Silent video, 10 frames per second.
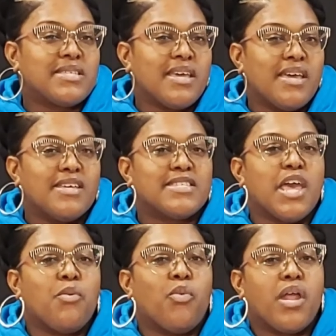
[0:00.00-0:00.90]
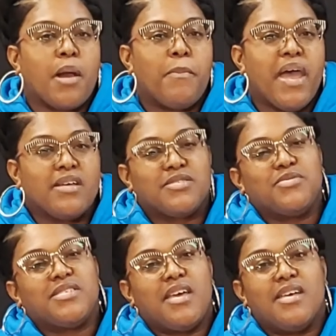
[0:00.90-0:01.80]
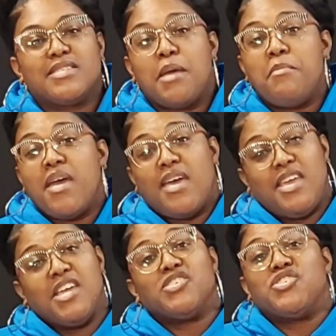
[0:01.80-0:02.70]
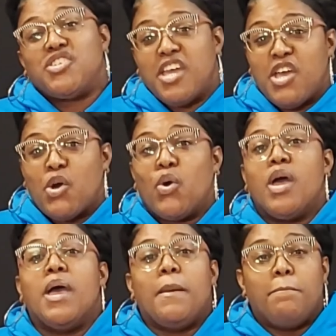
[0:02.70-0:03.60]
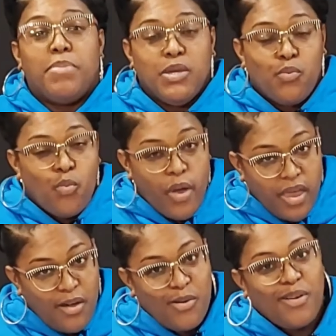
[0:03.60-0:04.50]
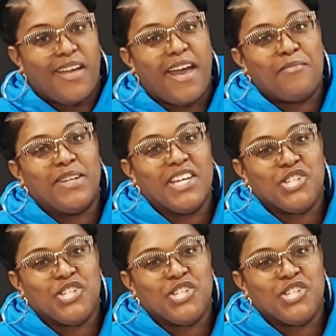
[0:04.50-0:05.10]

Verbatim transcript: says and what our pastor says. Amen. It shall be well. God bless